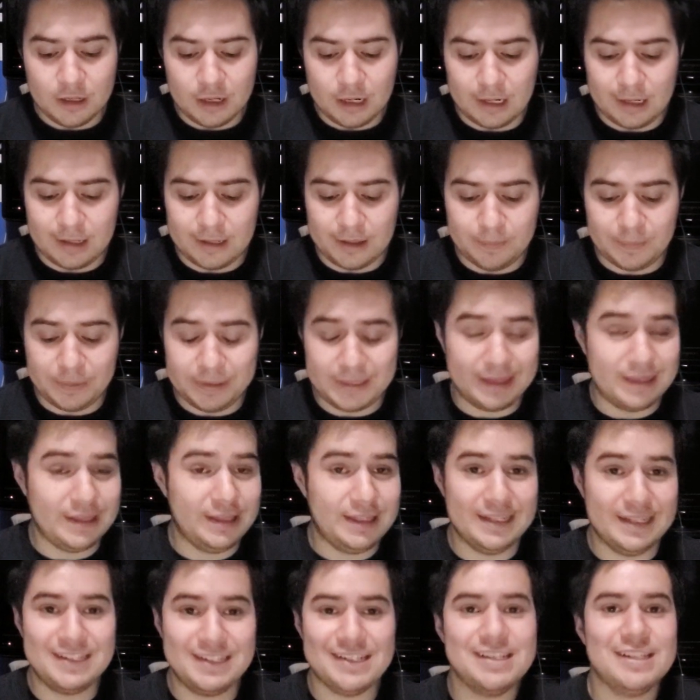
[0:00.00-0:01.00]
But
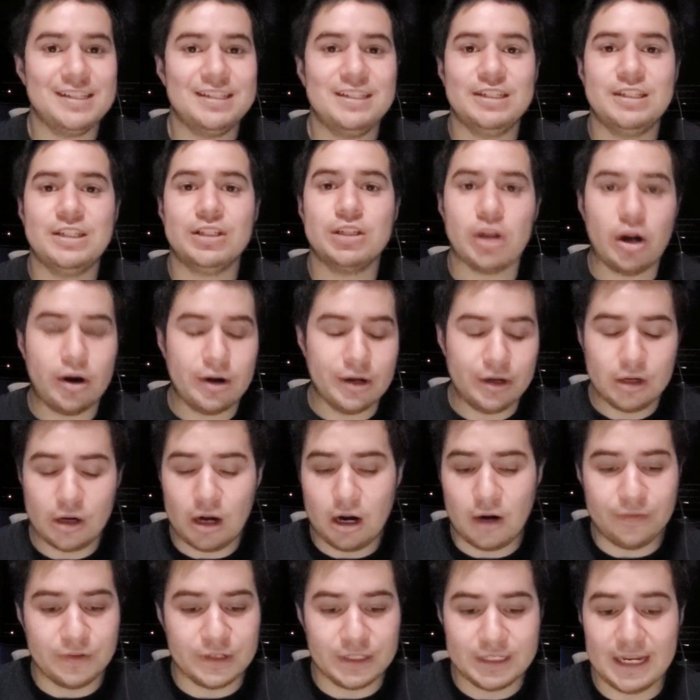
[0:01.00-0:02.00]
this is just starting a
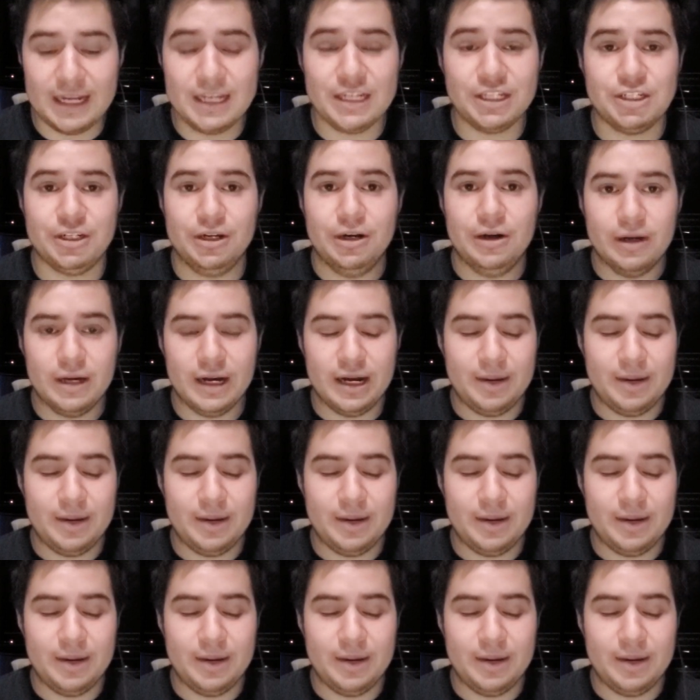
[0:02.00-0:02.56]
conversation.